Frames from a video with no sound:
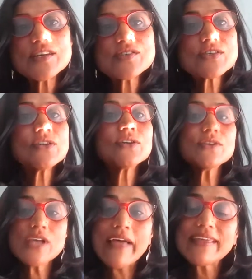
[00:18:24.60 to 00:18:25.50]

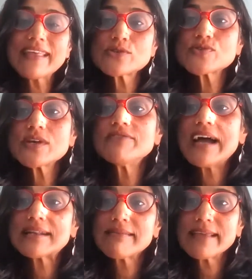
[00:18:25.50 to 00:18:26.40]
So I think that's also a
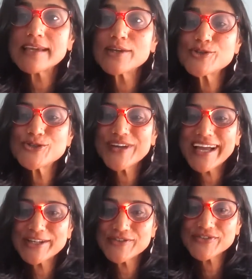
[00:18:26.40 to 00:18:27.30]
vital thing to
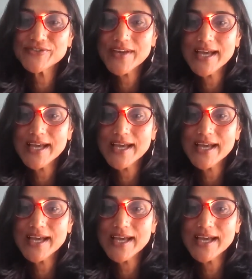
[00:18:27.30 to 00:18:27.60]
kind of